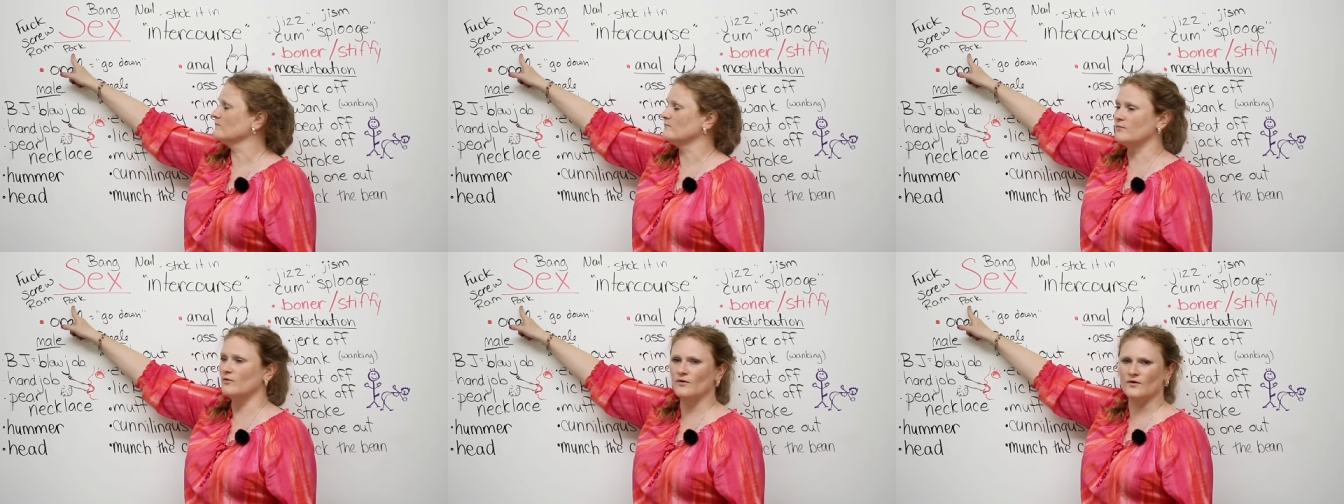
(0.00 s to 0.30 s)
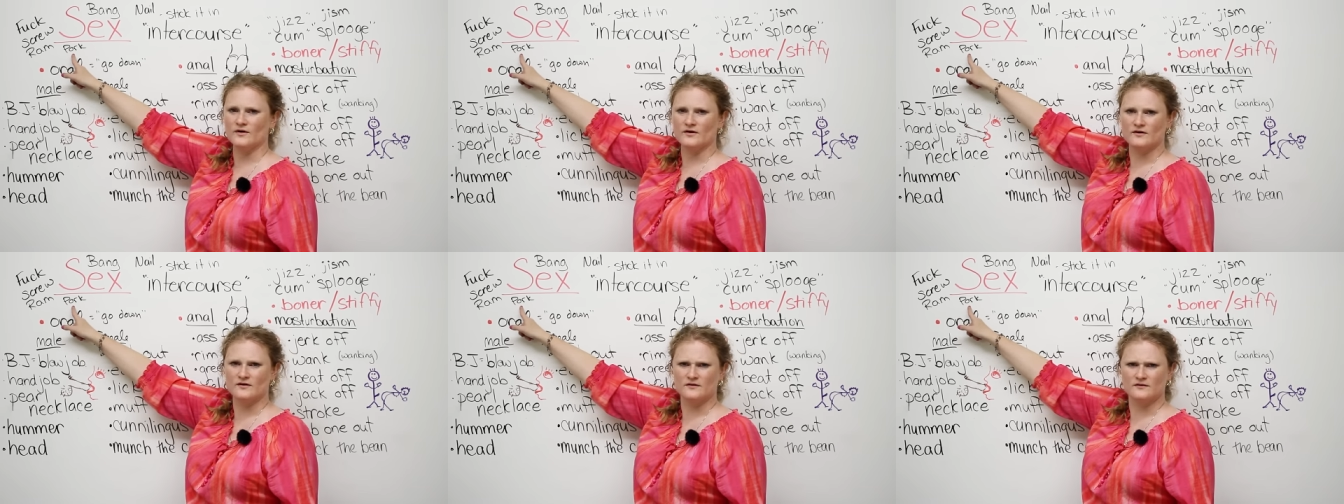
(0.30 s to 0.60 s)

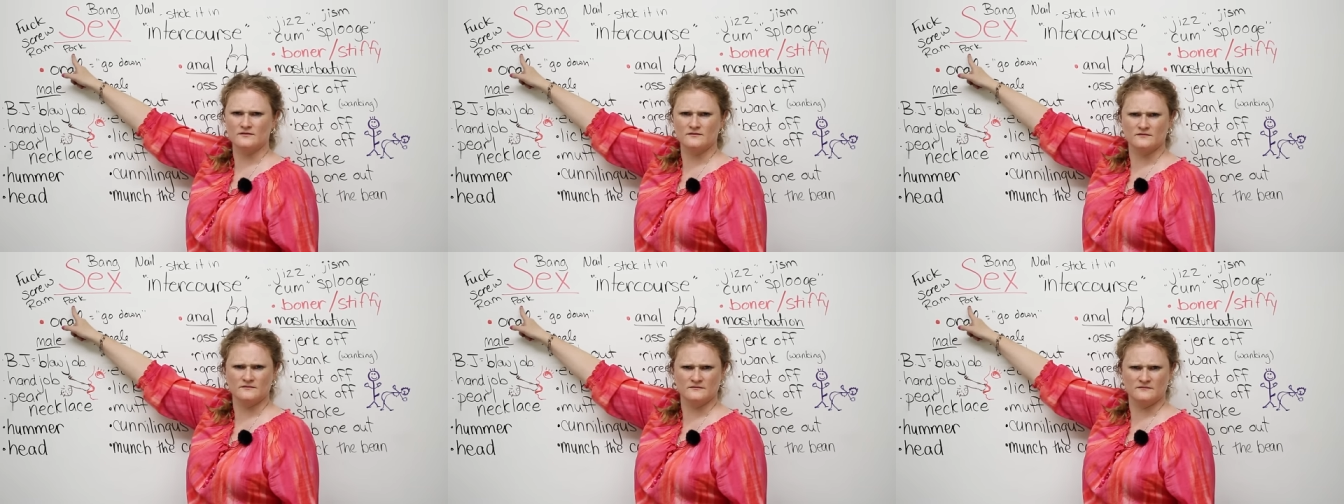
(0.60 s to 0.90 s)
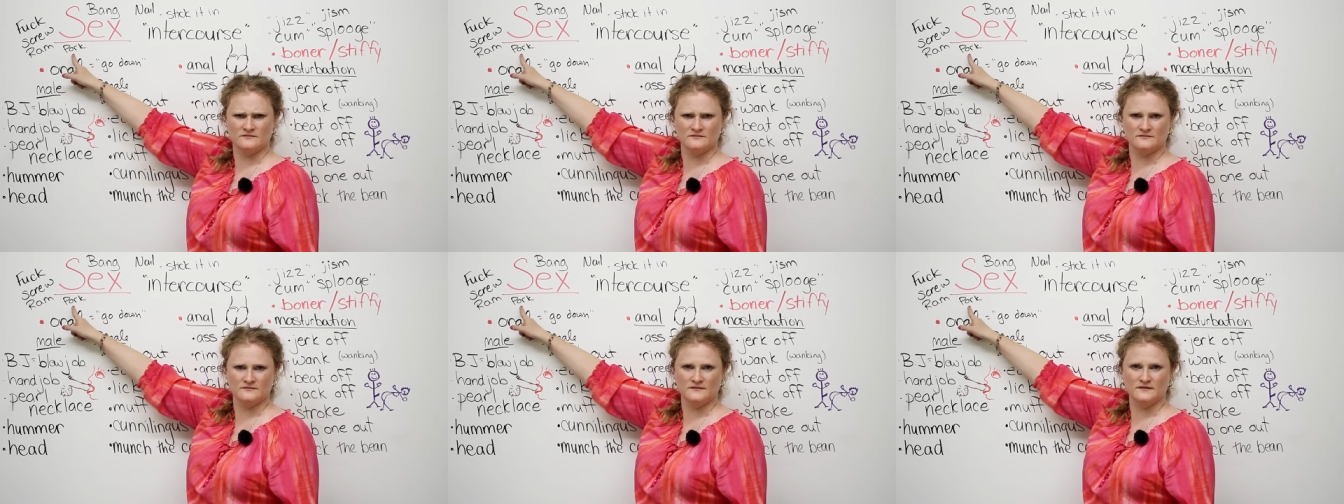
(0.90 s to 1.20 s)
Pork.
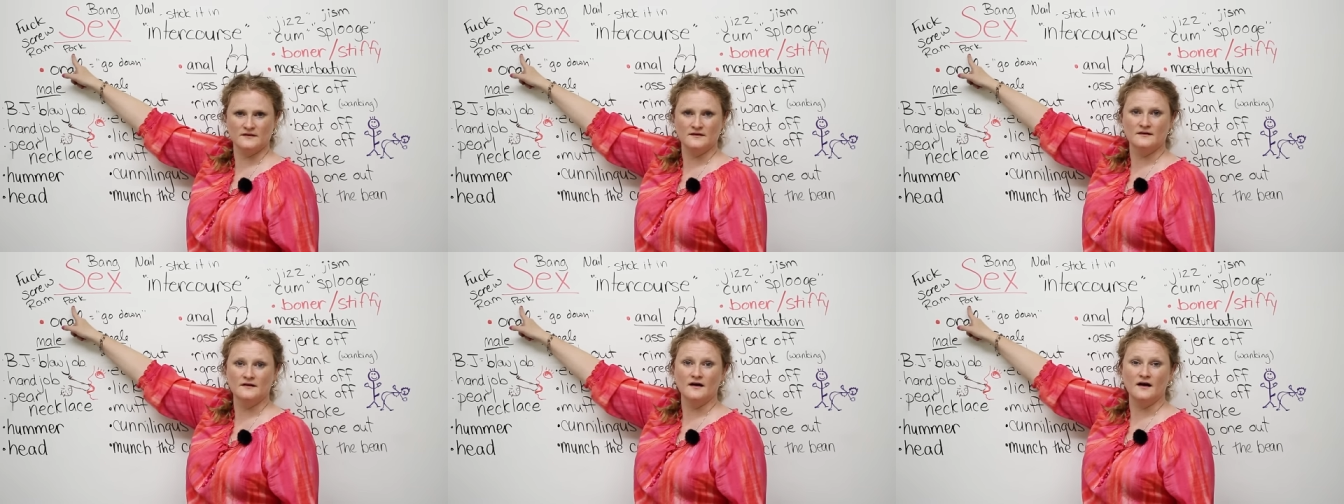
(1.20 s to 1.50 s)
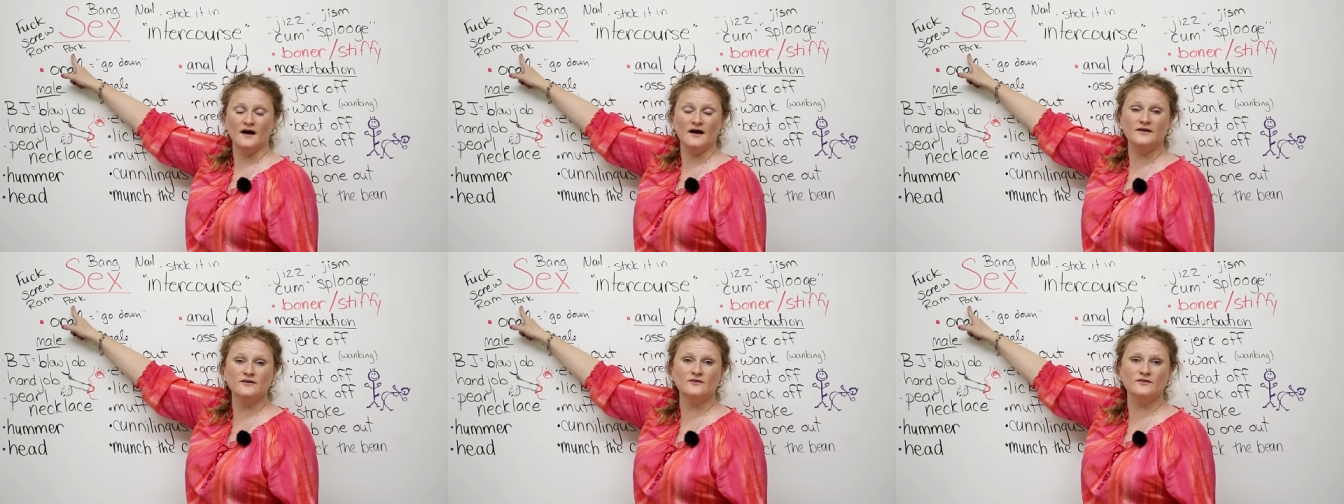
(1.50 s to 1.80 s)
Hmm?
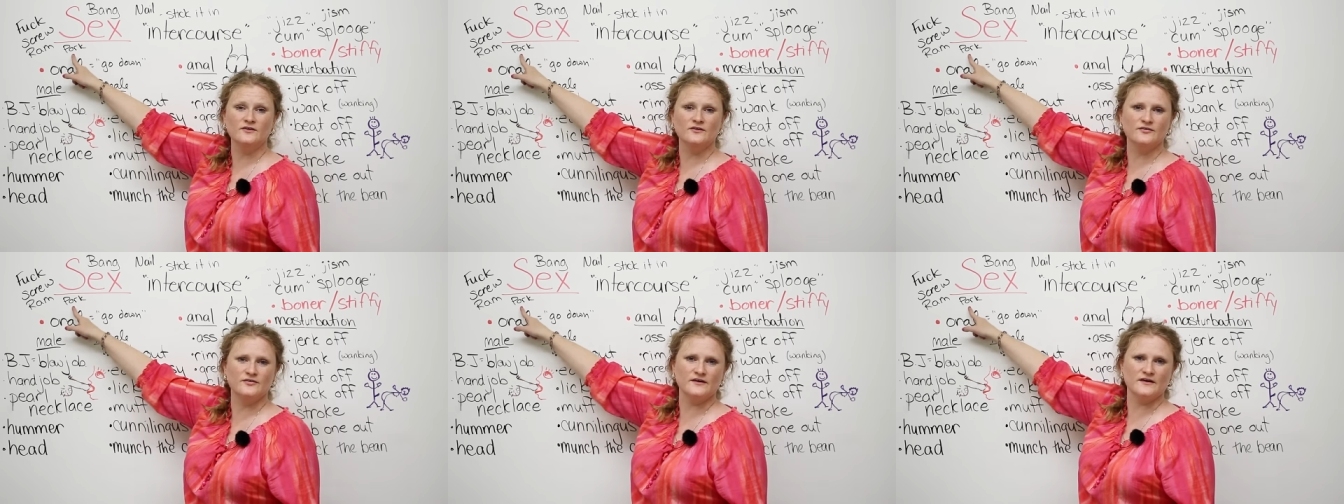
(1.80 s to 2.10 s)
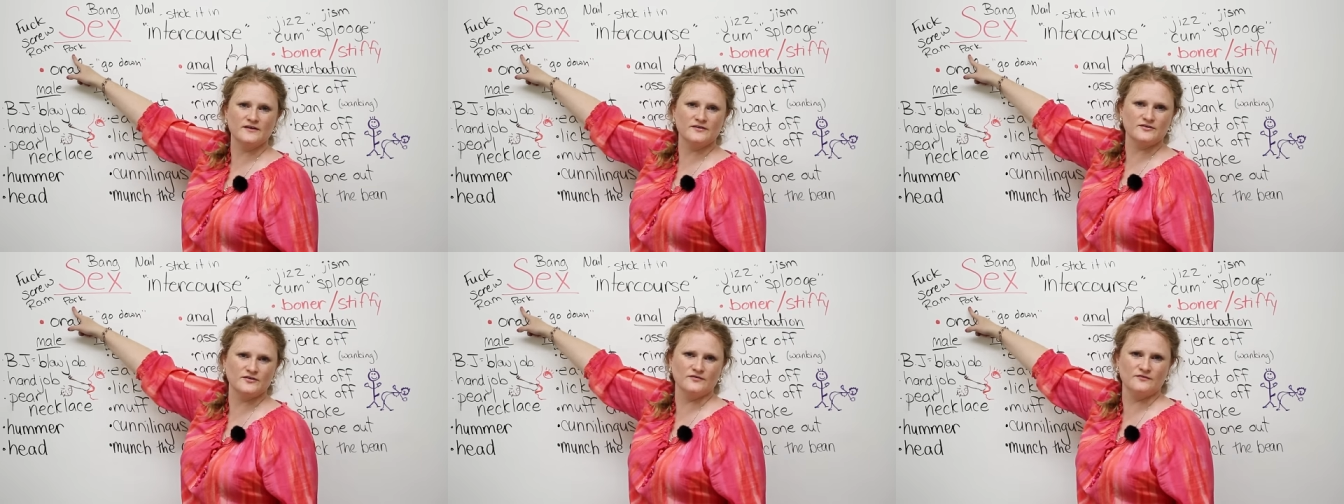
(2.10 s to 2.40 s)
I know you
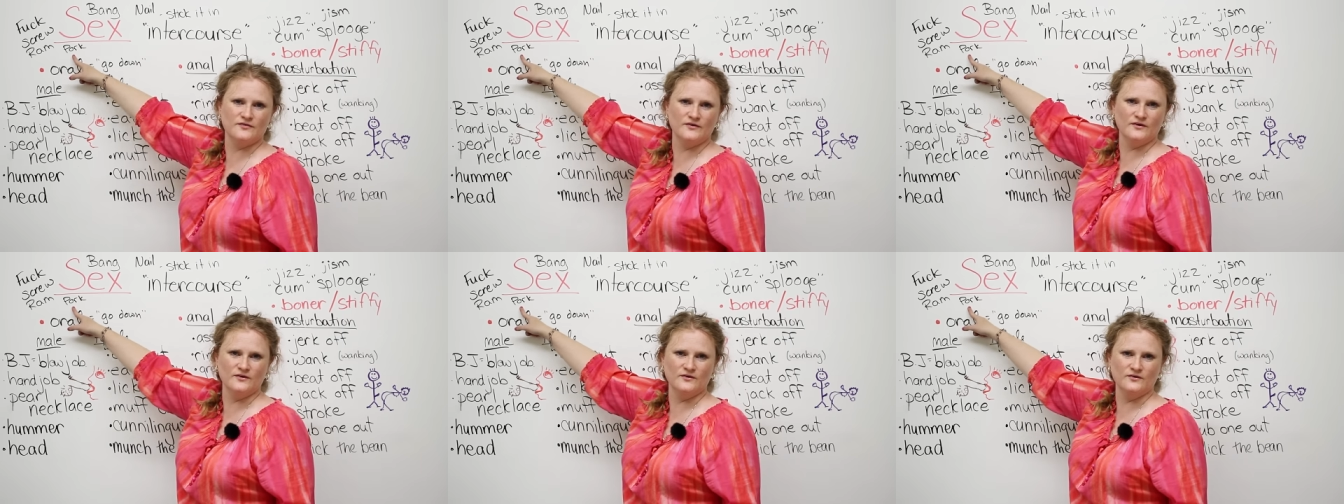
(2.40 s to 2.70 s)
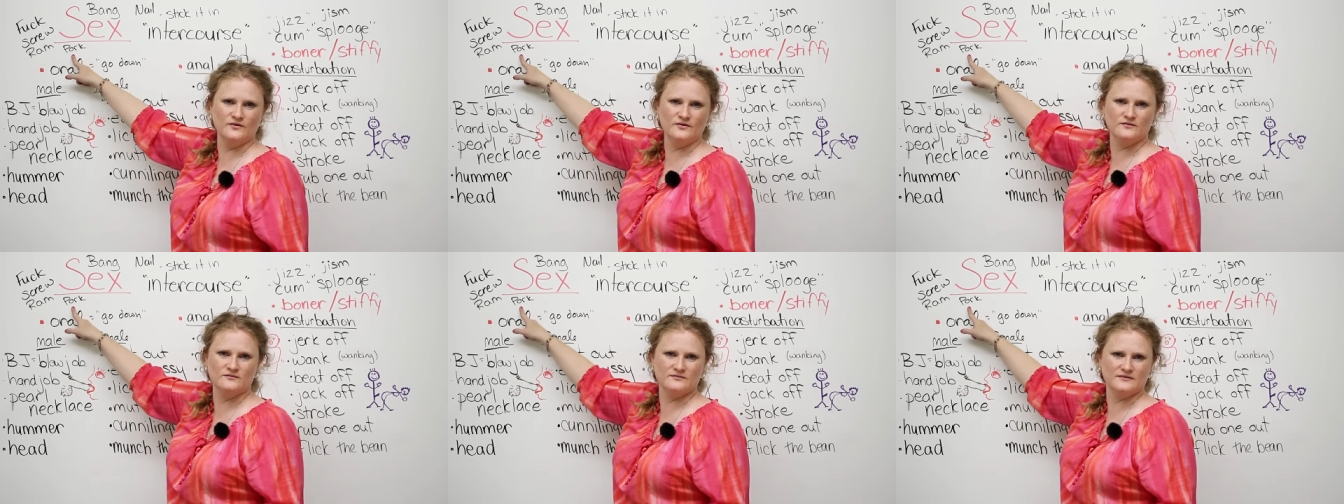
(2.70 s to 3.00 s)
think it's a
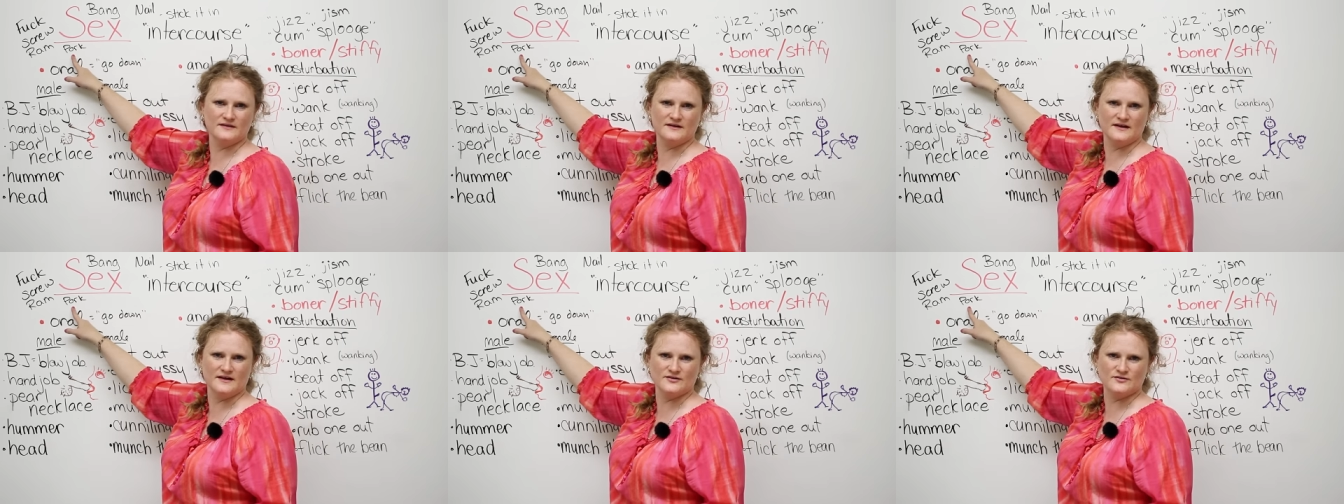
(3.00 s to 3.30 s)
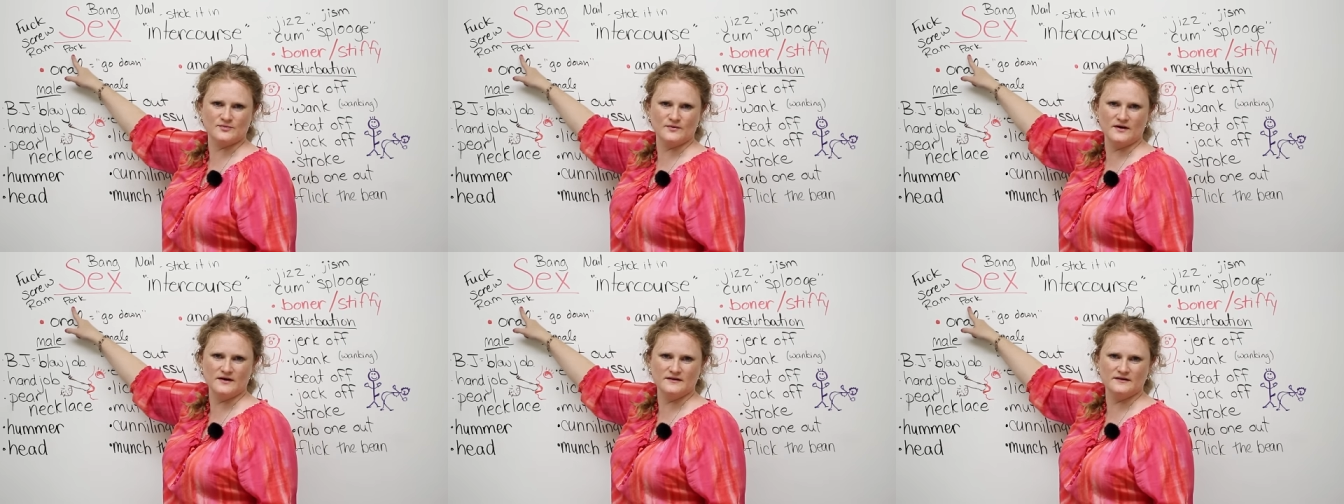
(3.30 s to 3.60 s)
food.
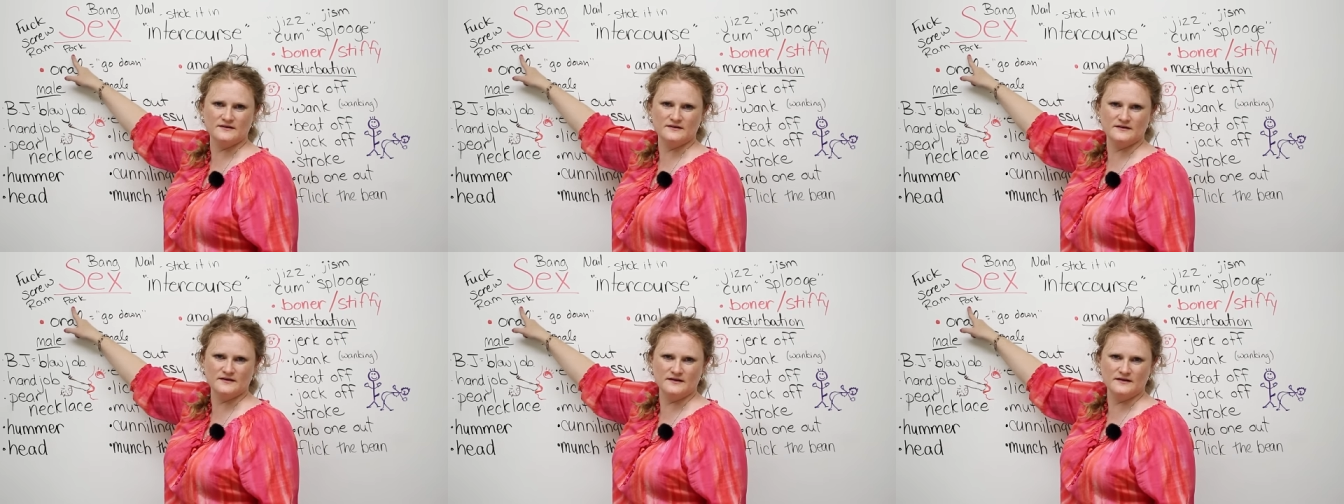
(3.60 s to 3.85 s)
Guess what?